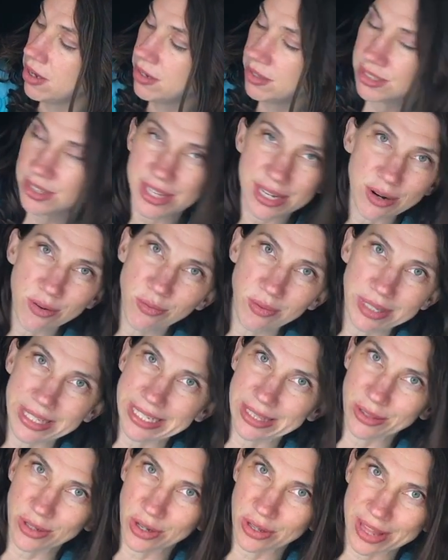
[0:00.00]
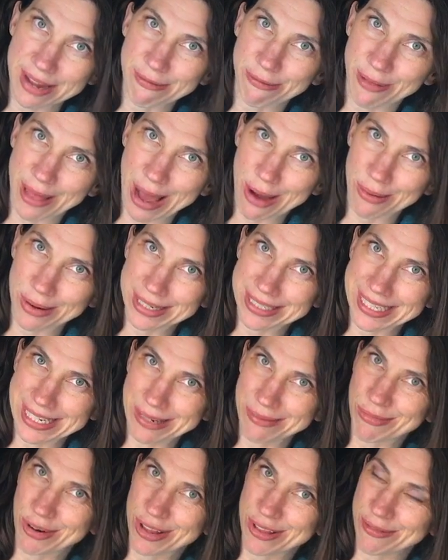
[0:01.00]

so they don't really look like flowers anymore.